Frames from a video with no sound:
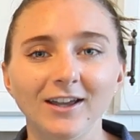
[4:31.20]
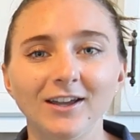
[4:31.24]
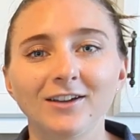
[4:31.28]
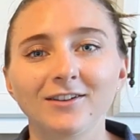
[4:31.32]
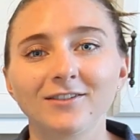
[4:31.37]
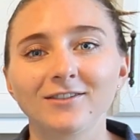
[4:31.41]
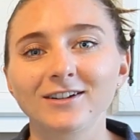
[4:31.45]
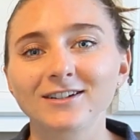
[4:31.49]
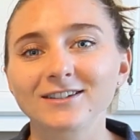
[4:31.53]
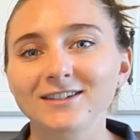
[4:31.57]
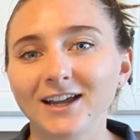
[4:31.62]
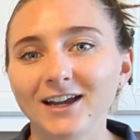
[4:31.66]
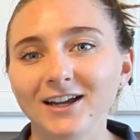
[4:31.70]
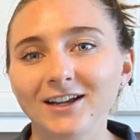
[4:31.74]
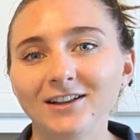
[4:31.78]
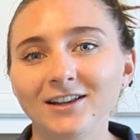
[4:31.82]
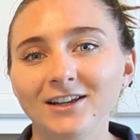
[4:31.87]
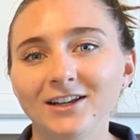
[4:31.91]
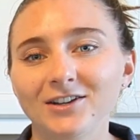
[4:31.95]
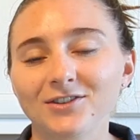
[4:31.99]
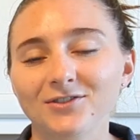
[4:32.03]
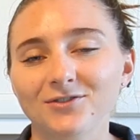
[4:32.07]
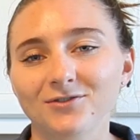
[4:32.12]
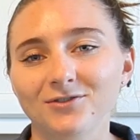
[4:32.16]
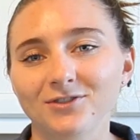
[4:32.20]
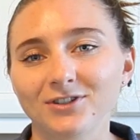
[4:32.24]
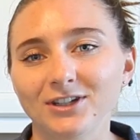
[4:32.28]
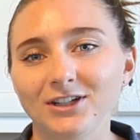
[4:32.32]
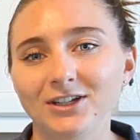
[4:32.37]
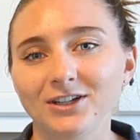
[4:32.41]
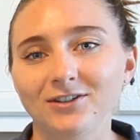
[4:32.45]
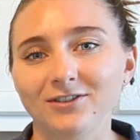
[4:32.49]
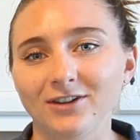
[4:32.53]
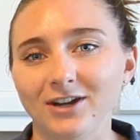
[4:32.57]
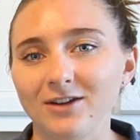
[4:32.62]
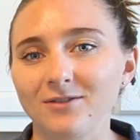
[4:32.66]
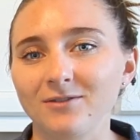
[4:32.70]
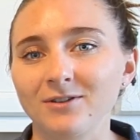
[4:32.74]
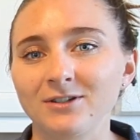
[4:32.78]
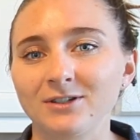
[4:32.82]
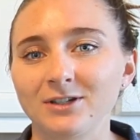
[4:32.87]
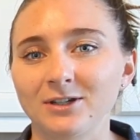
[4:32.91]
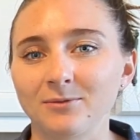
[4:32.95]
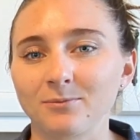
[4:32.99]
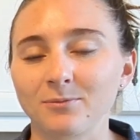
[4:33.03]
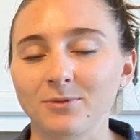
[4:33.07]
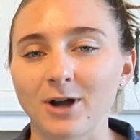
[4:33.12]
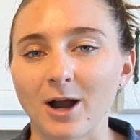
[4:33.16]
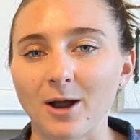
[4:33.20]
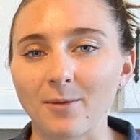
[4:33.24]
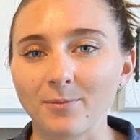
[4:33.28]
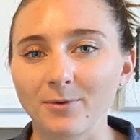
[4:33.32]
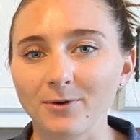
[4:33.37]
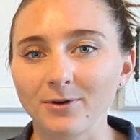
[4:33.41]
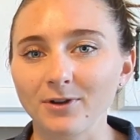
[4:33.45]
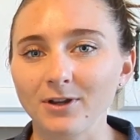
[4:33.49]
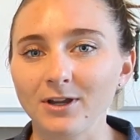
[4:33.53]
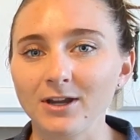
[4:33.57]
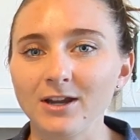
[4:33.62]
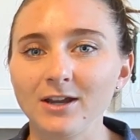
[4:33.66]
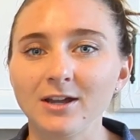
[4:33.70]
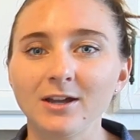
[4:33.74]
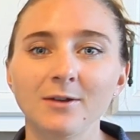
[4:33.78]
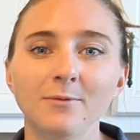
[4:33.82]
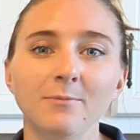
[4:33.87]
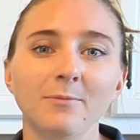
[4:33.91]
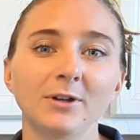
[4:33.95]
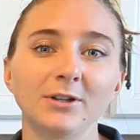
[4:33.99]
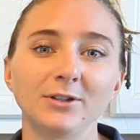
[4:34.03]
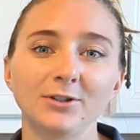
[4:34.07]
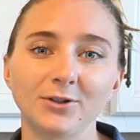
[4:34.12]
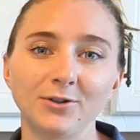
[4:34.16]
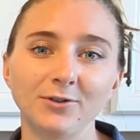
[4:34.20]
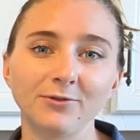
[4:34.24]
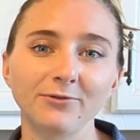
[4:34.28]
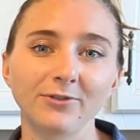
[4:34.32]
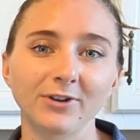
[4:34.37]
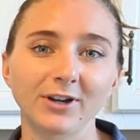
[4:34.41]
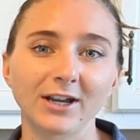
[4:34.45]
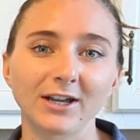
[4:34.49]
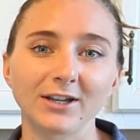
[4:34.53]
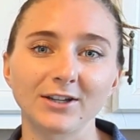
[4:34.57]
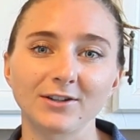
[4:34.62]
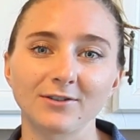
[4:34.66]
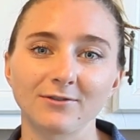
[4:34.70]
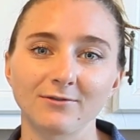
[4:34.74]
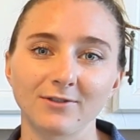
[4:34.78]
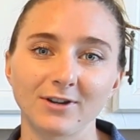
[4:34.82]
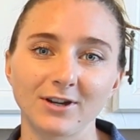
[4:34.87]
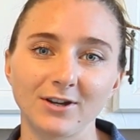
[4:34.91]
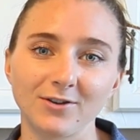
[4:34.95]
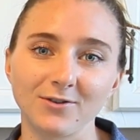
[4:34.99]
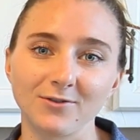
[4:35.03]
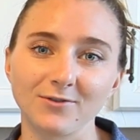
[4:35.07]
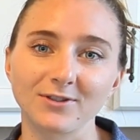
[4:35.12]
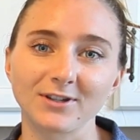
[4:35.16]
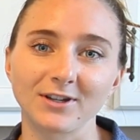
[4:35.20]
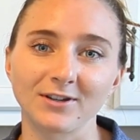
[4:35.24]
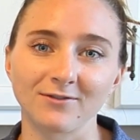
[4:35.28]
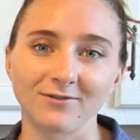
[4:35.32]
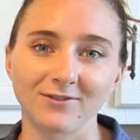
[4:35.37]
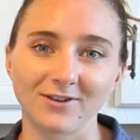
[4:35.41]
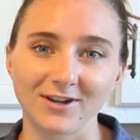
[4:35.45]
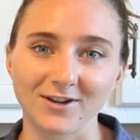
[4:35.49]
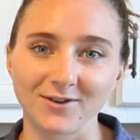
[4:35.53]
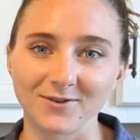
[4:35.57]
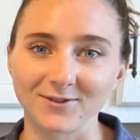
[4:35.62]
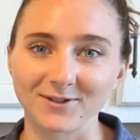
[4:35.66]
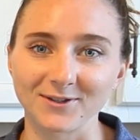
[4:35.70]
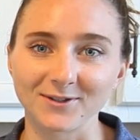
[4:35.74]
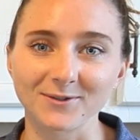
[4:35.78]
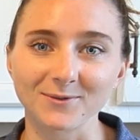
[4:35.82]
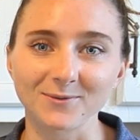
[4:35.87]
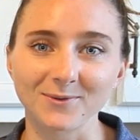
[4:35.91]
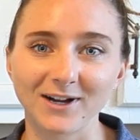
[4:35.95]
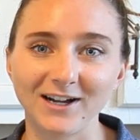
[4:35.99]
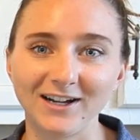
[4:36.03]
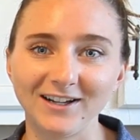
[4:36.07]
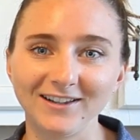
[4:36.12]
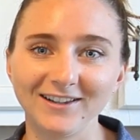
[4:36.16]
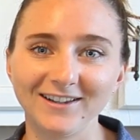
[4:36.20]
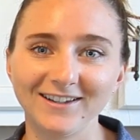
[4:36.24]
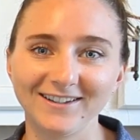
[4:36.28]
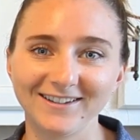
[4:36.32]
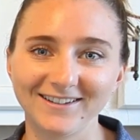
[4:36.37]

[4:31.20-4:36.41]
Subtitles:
Recycling is really great when done properly, but don't forget to reduce and reuse as well.